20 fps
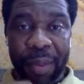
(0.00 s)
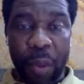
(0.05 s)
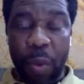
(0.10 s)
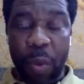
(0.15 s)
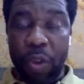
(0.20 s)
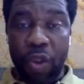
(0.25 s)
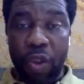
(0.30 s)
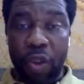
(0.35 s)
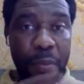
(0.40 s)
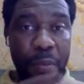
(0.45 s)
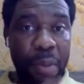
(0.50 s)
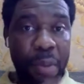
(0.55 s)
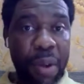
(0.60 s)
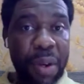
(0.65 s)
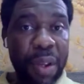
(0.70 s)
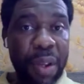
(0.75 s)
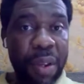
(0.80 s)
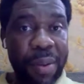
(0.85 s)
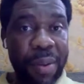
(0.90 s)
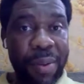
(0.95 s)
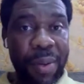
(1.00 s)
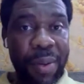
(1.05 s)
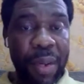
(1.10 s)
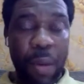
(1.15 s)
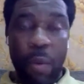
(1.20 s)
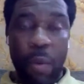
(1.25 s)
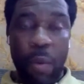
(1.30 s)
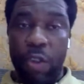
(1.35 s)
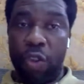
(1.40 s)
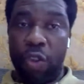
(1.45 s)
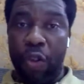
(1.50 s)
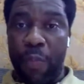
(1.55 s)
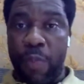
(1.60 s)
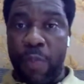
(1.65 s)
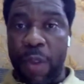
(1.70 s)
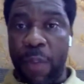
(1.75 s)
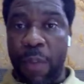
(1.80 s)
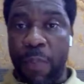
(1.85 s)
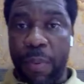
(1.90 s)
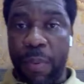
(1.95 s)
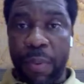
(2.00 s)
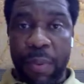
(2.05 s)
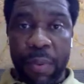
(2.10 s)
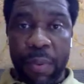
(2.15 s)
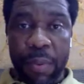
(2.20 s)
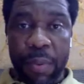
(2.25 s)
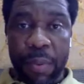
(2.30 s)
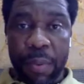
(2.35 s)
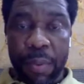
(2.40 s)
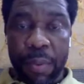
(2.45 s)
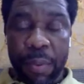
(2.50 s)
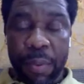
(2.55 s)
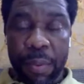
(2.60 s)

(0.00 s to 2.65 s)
There was no money, there was no people.